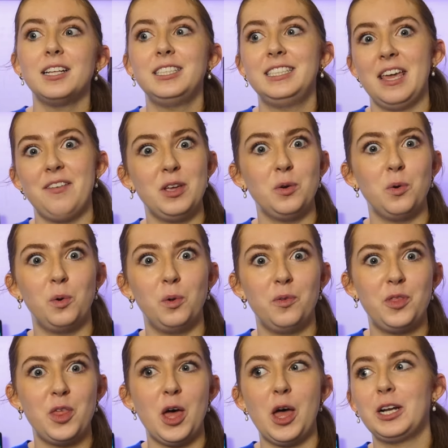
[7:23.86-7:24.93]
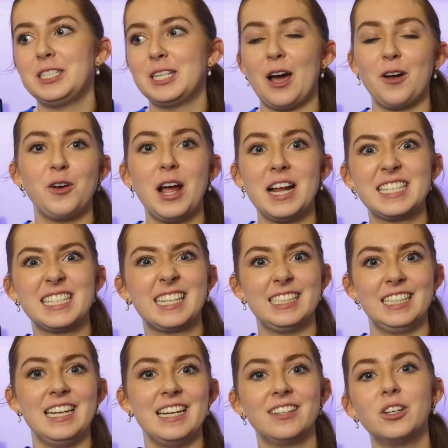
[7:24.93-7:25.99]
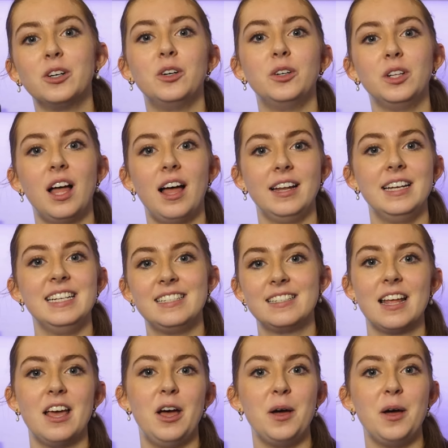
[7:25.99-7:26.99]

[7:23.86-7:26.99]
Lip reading: giving all of the direct clinical and